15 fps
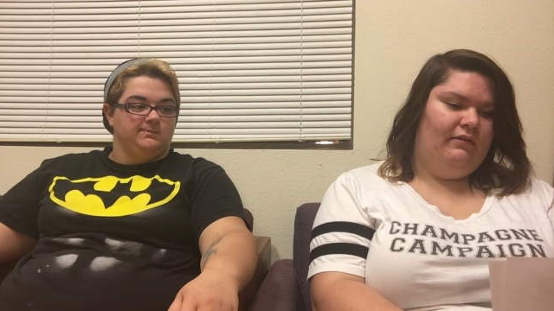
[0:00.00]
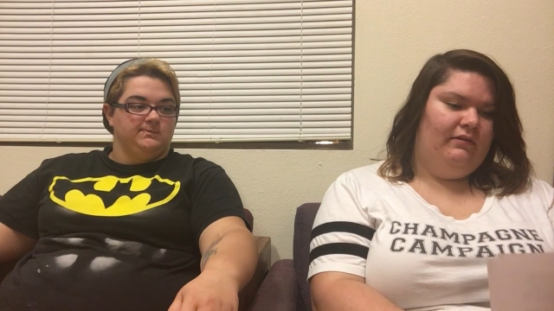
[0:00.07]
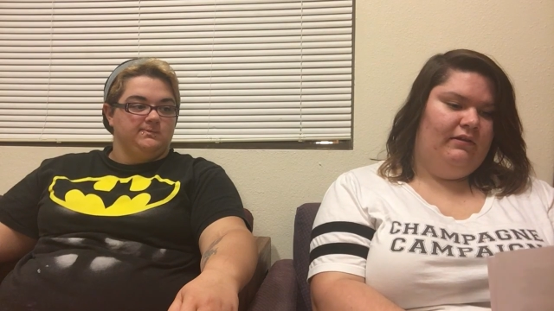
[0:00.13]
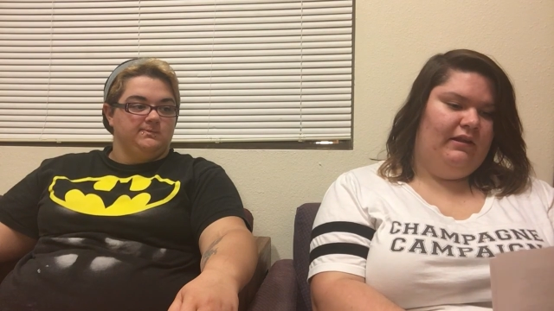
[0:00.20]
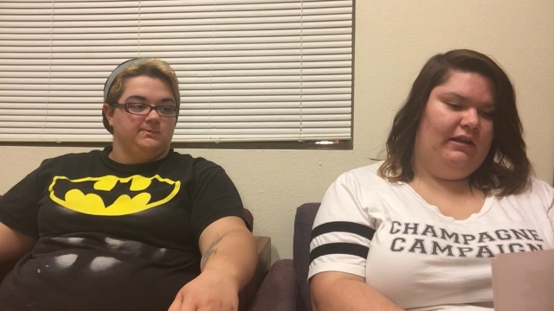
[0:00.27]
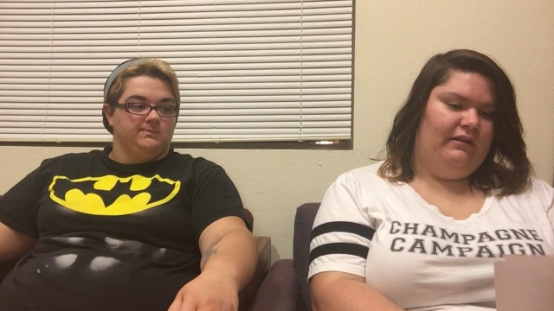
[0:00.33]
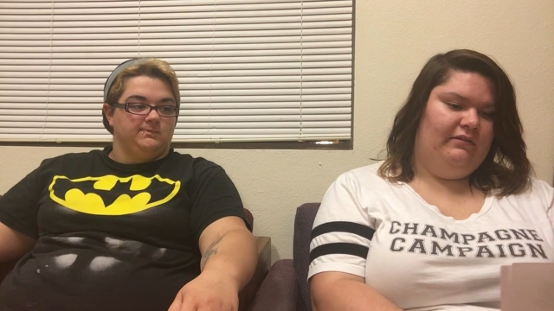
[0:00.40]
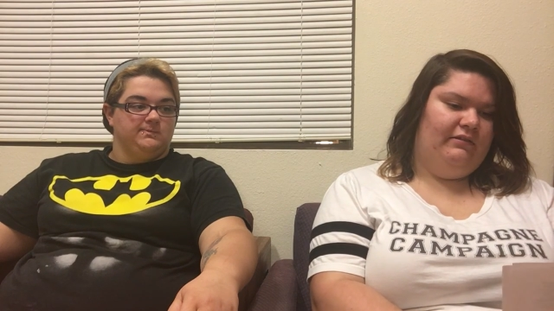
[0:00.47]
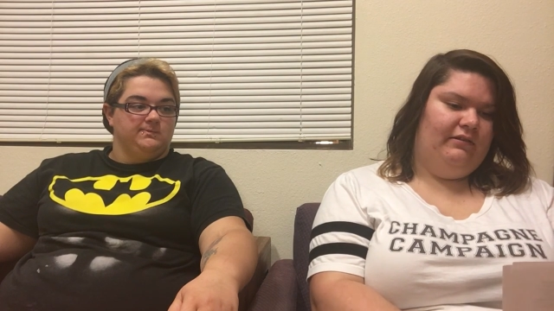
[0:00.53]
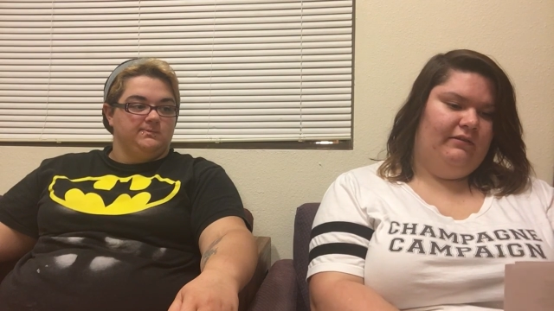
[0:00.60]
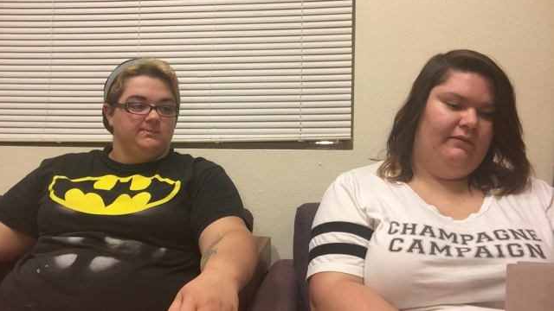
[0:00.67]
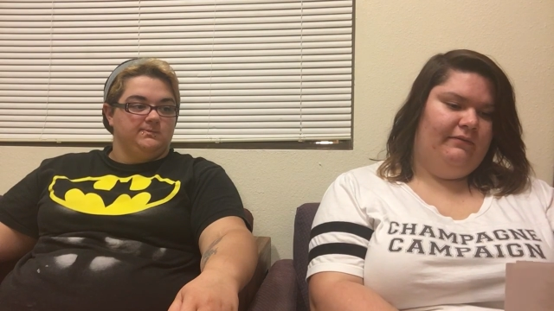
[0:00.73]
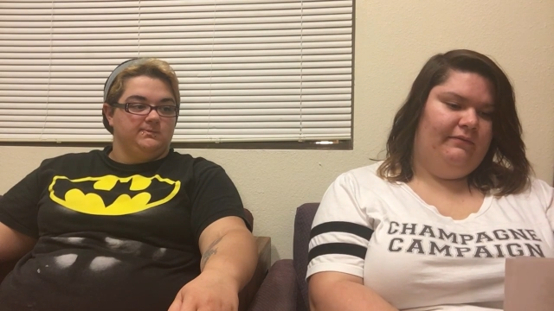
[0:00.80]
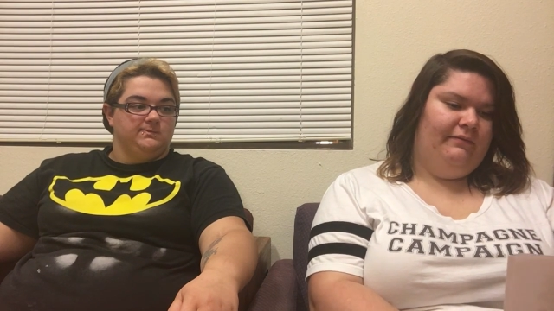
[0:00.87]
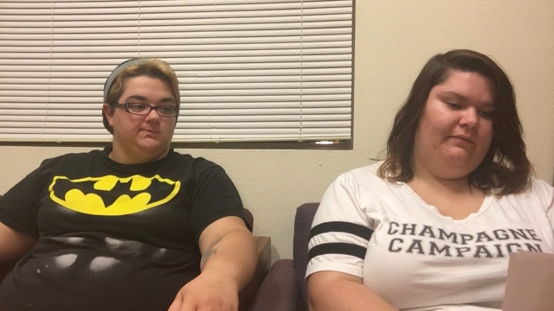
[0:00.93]
Speaker 1: neat.
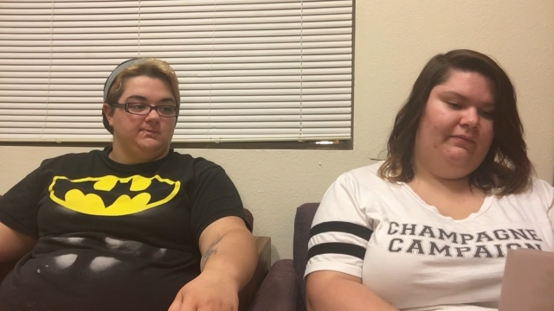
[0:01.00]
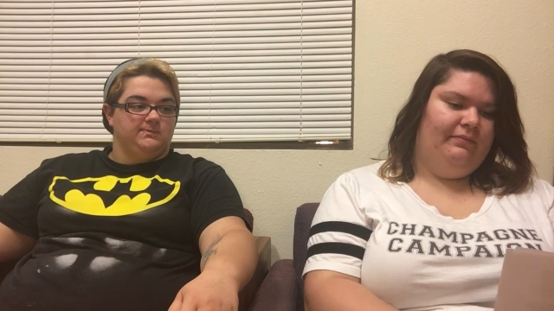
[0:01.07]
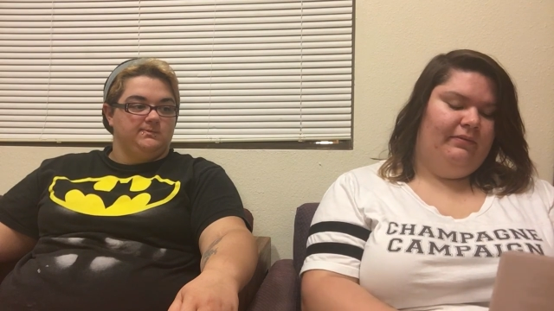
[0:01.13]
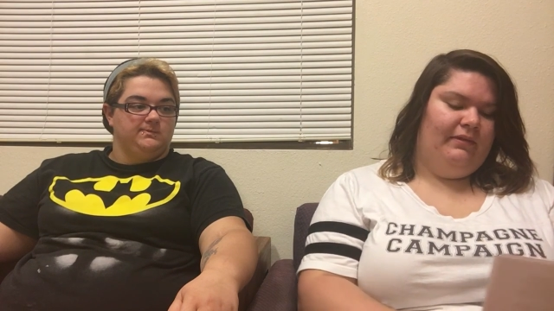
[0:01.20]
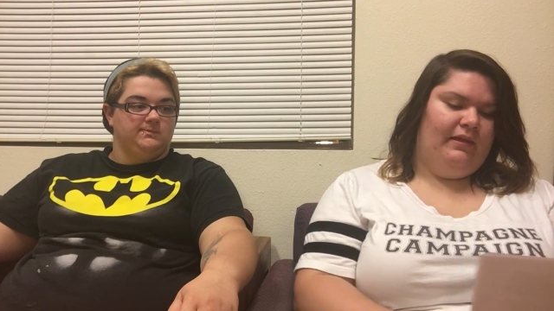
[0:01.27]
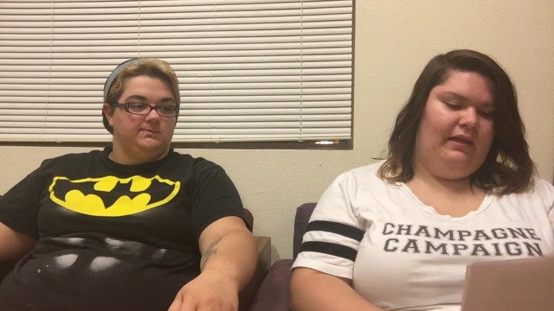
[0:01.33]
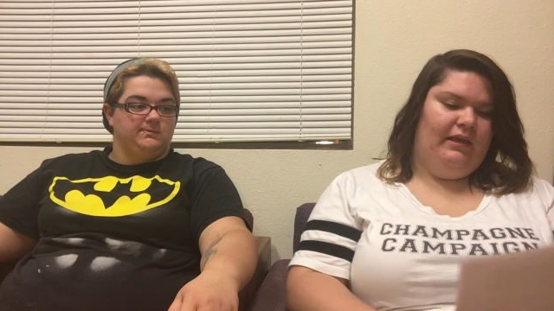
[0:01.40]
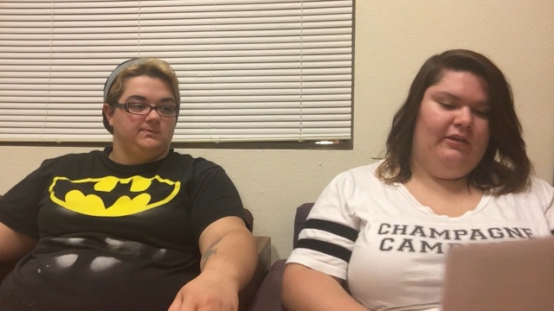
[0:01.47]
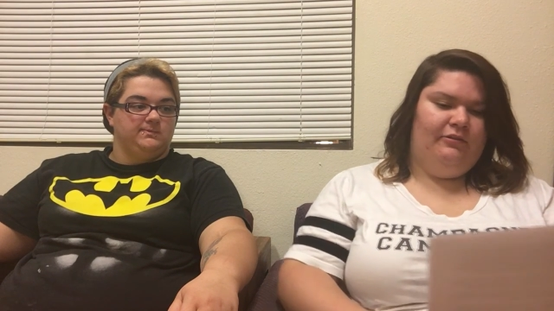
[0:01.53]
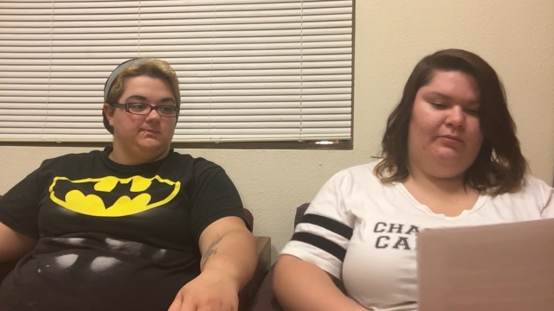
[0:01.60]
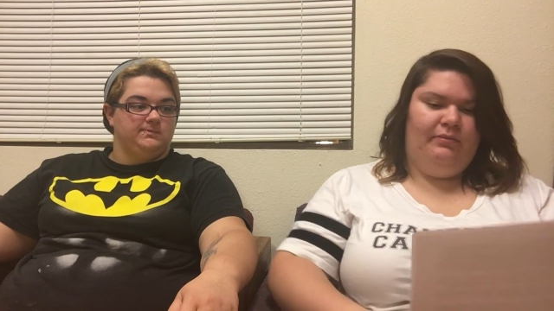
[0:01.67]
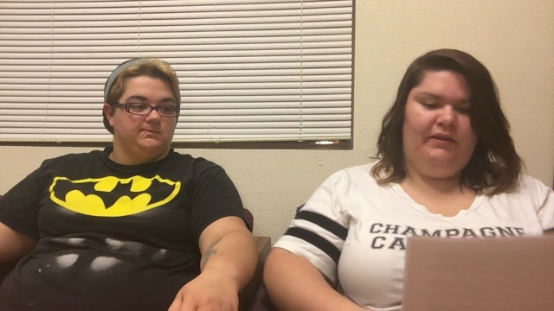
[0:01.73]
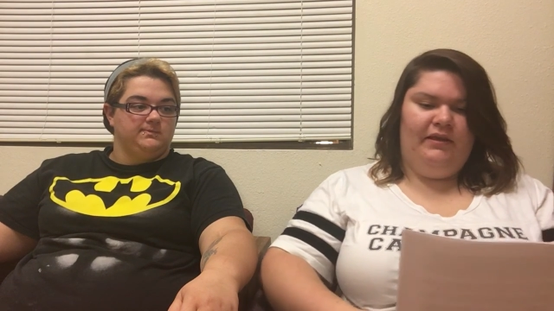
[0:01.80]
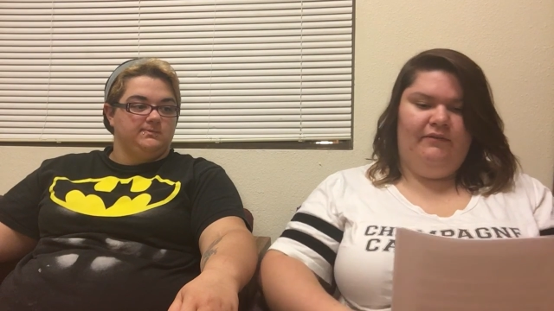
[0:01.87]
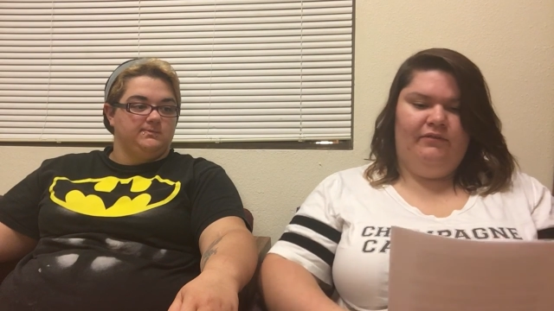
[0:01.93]
He is
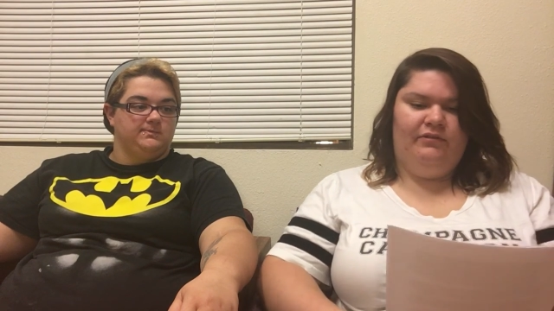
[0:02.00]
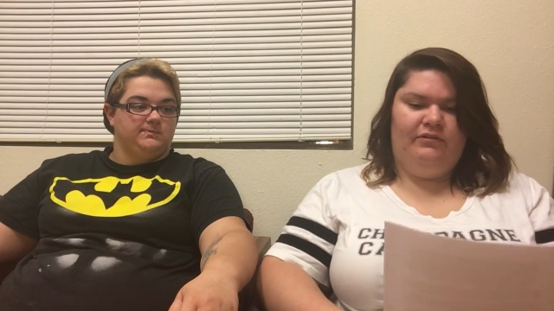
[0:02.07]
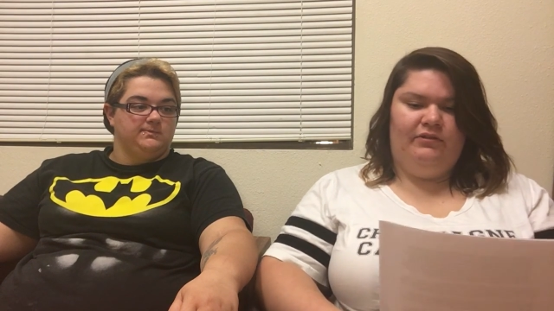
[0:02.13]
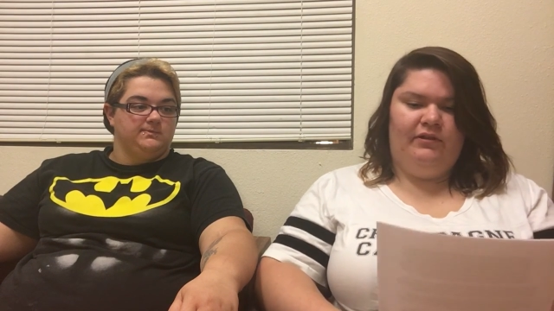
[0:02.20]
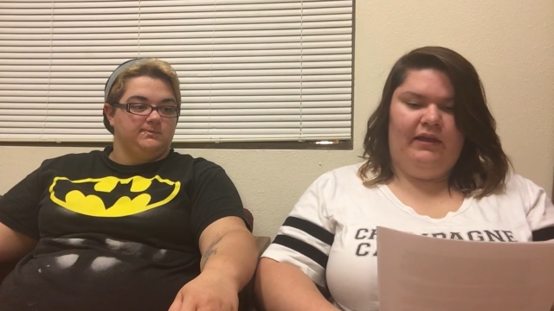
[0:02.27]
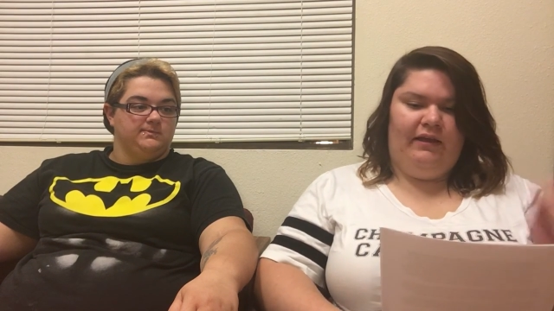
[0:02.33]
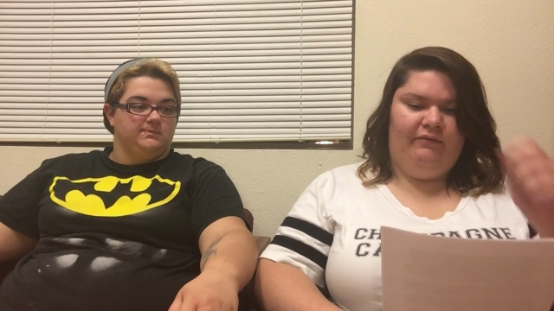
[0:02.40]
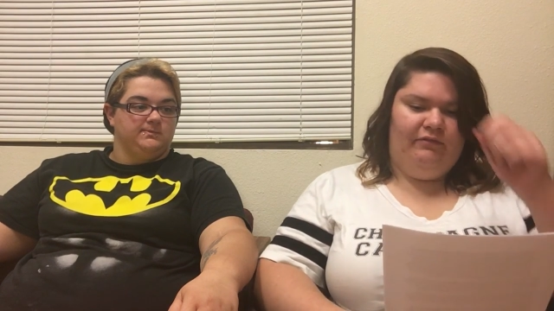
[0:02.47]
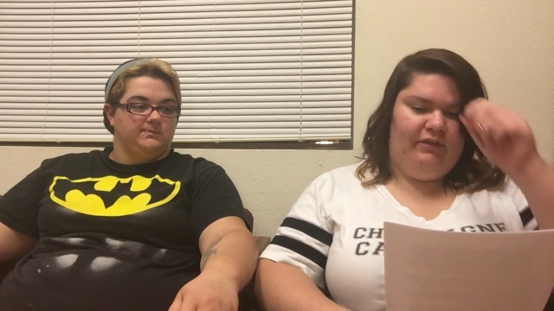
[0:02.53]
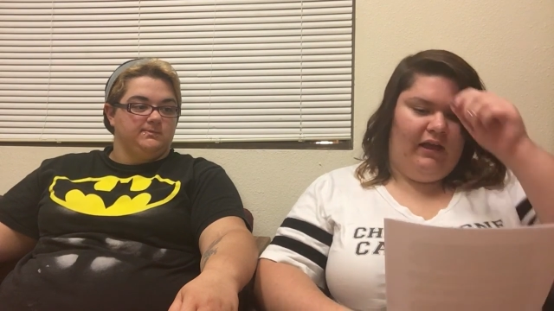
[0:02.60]
believed to have